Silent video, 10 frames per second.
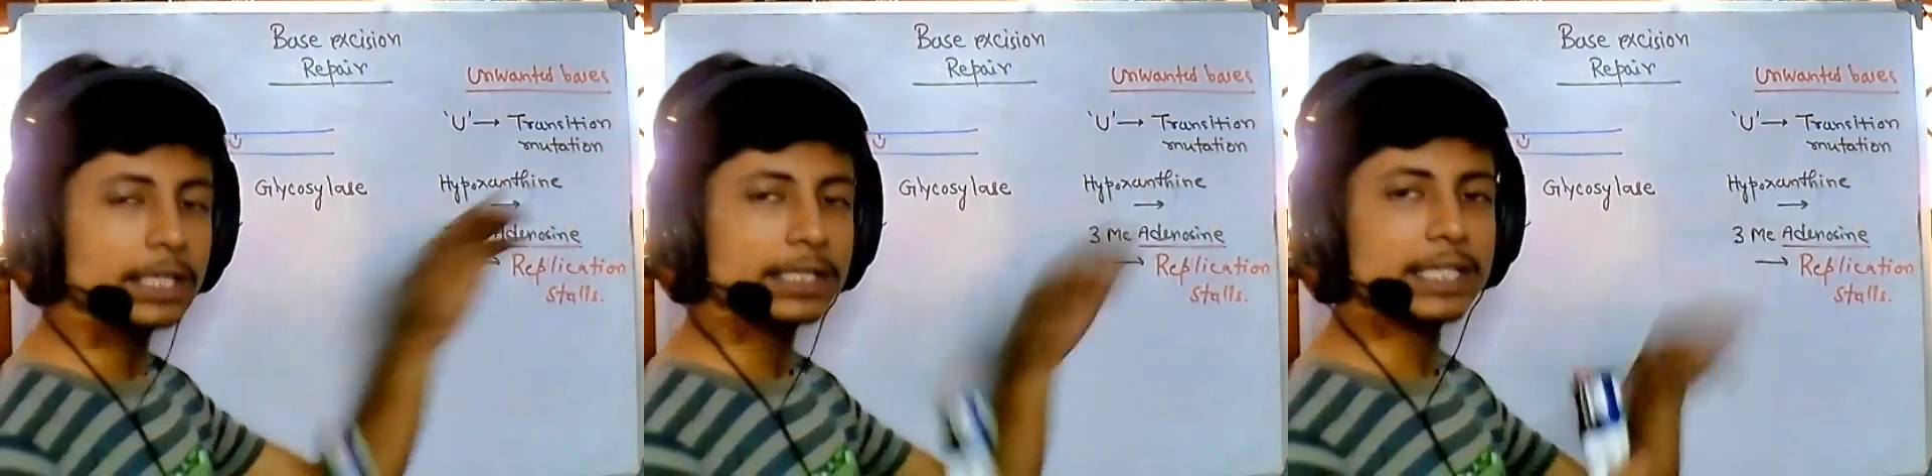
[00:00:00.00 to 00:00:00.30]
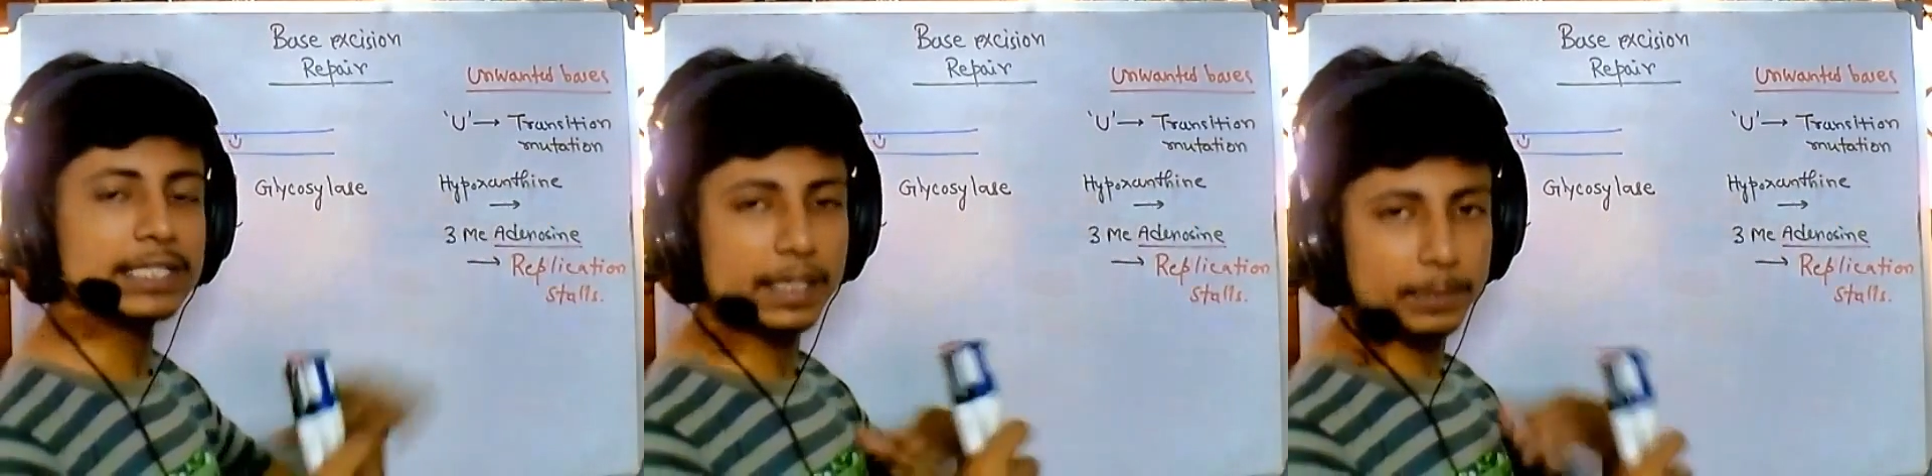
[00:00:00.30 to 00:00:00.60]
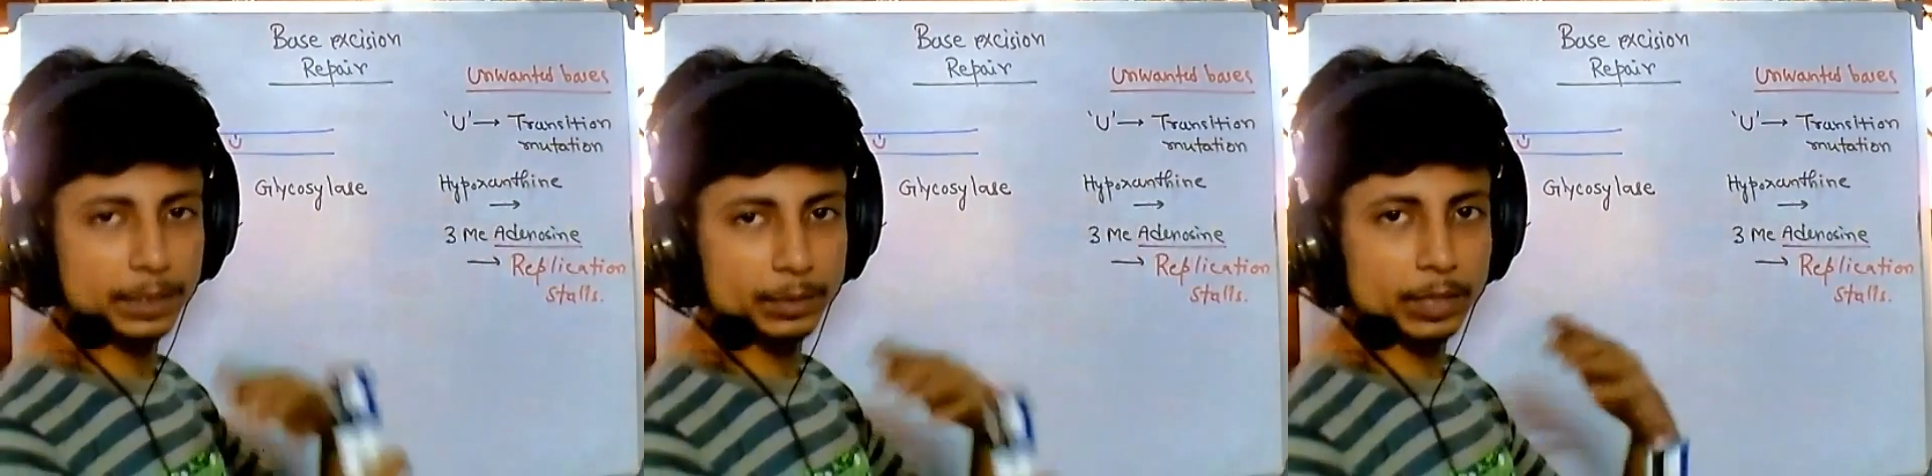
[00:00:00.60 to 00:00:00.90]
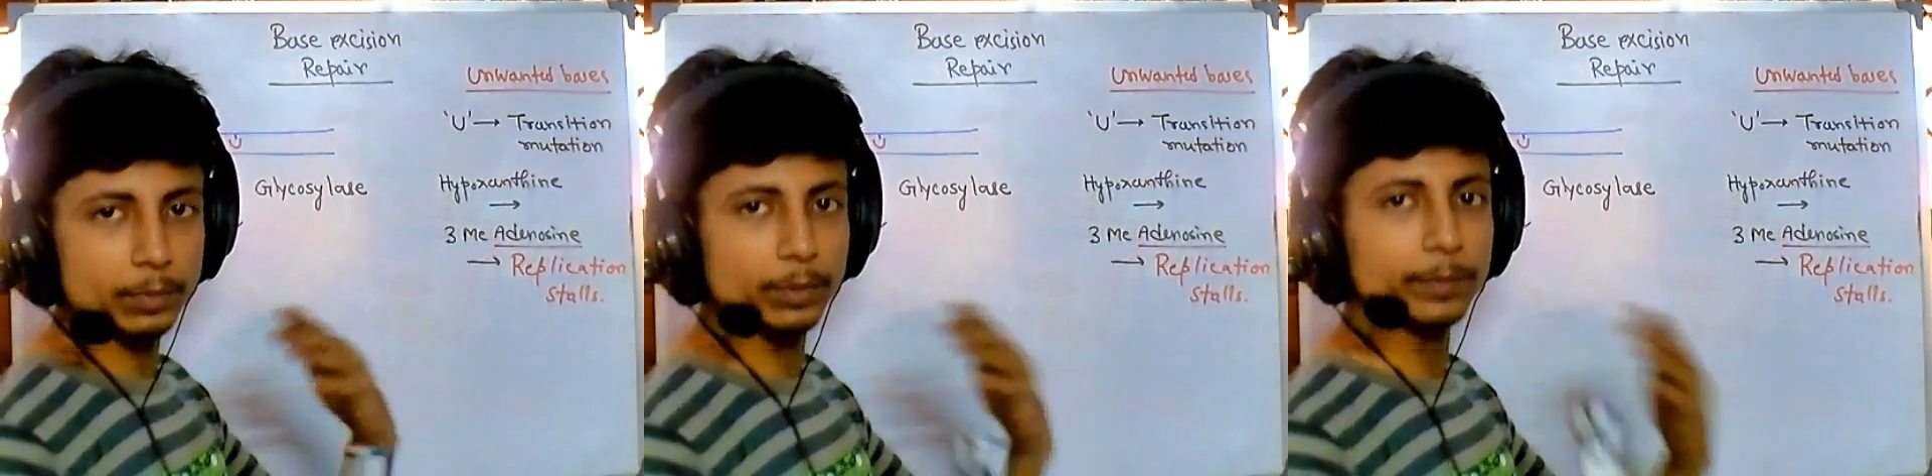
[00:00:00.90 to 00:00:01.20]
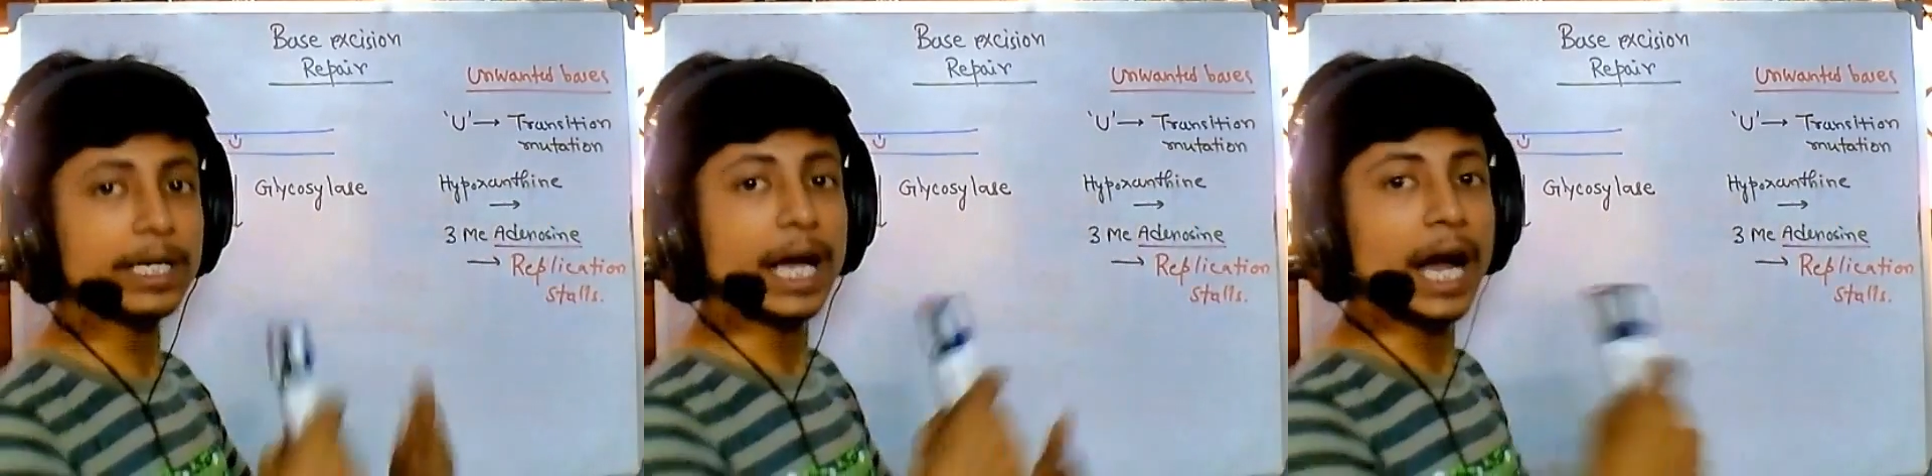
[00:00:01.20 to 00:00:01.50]
the enzyme required will
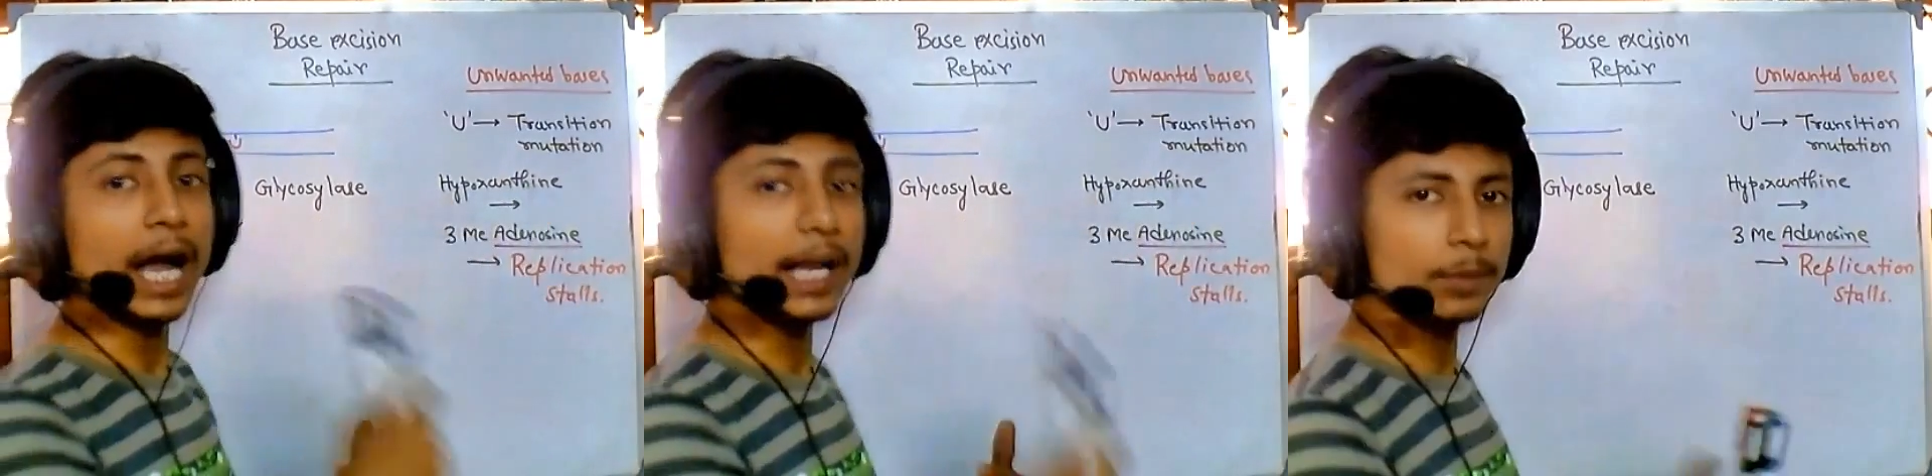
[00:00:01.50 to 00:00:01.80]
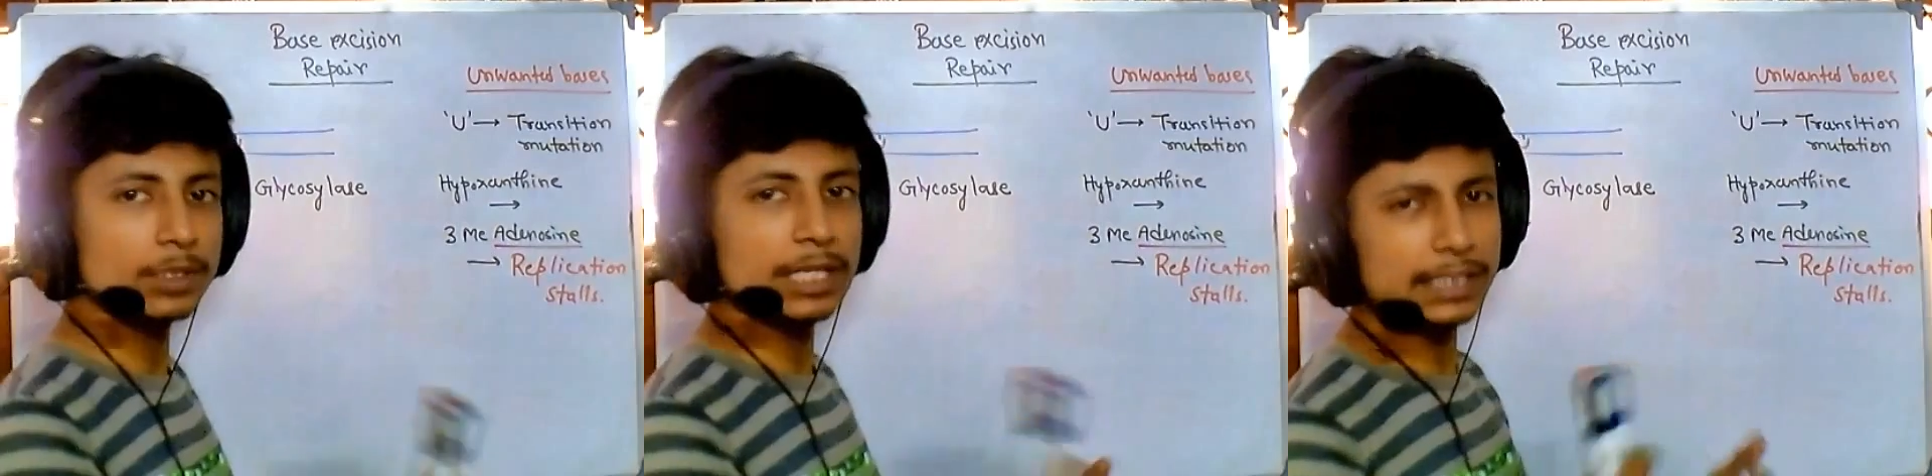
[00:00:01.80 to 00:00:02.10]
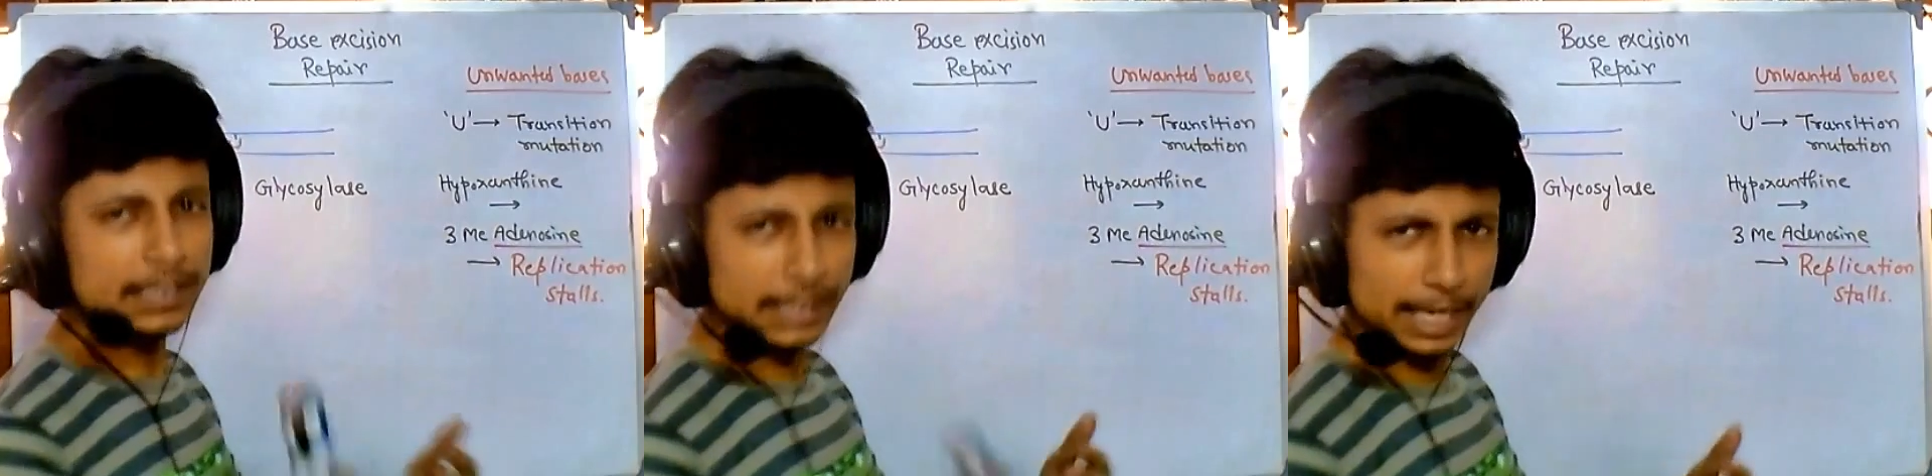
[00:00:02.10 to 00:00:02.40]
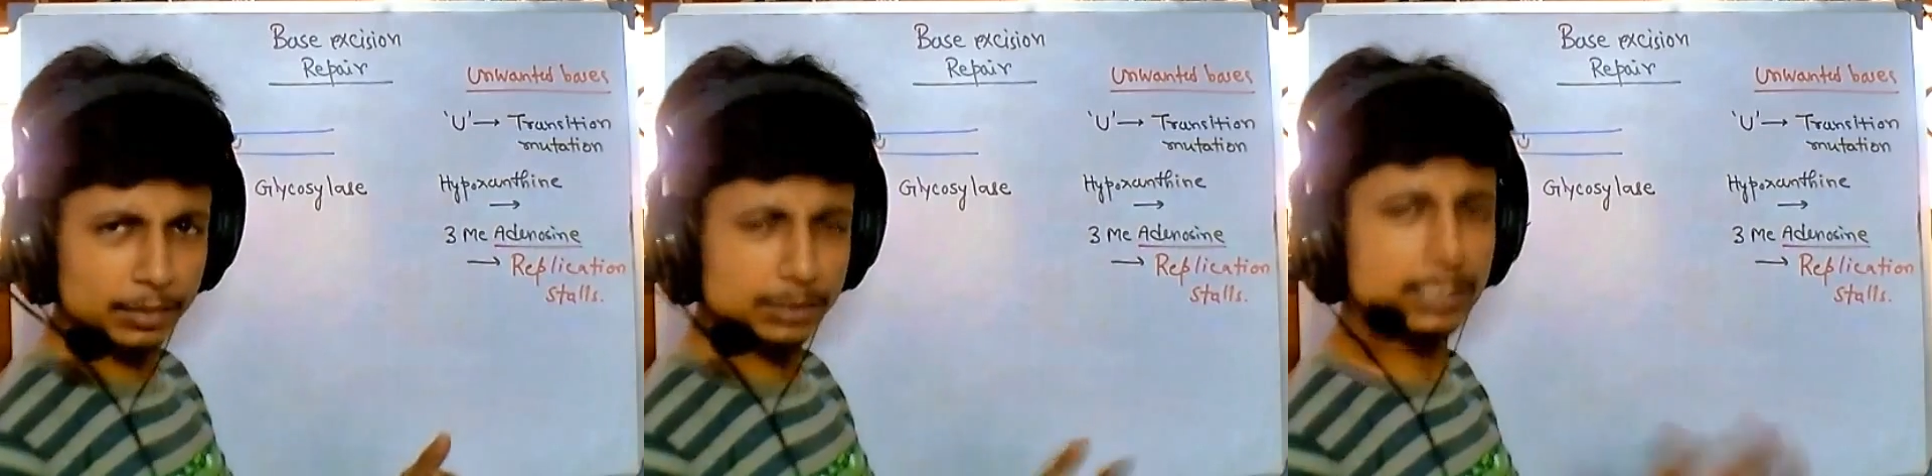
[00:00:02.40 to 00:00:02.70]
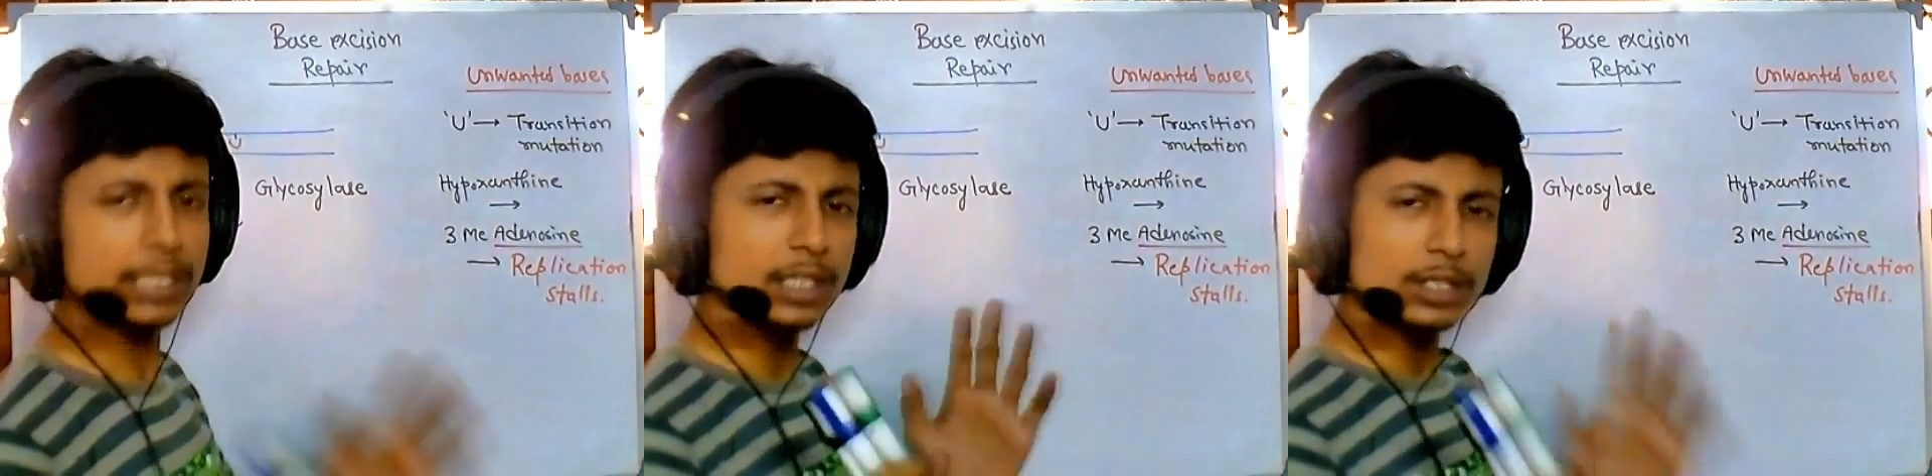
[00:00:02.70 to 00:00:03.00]
be hypoxanthine
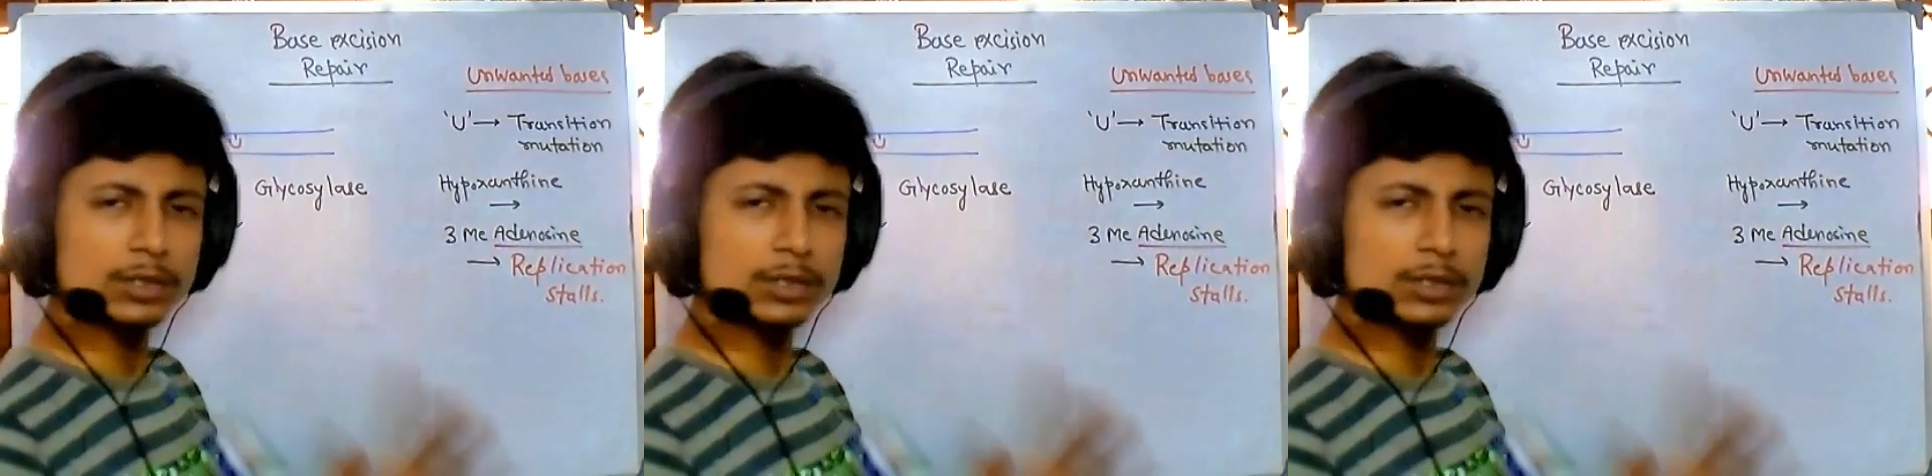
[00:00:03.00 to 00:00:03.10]
glycosylase.